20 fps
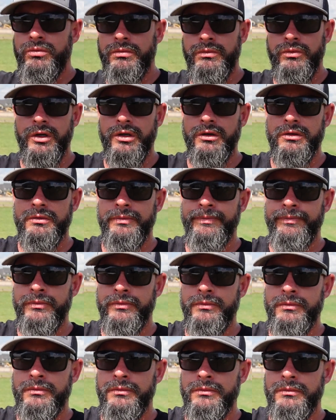well,
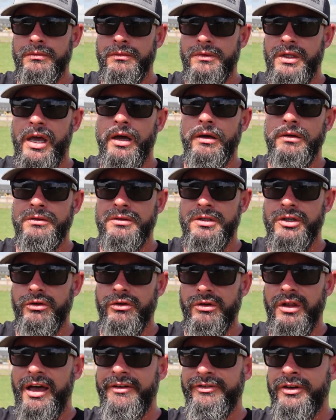yeah, to your
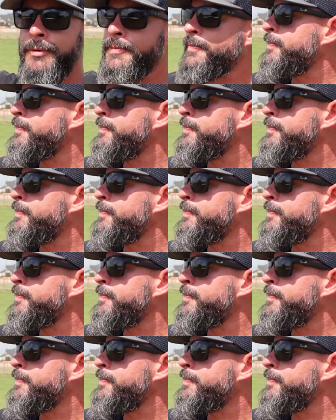left.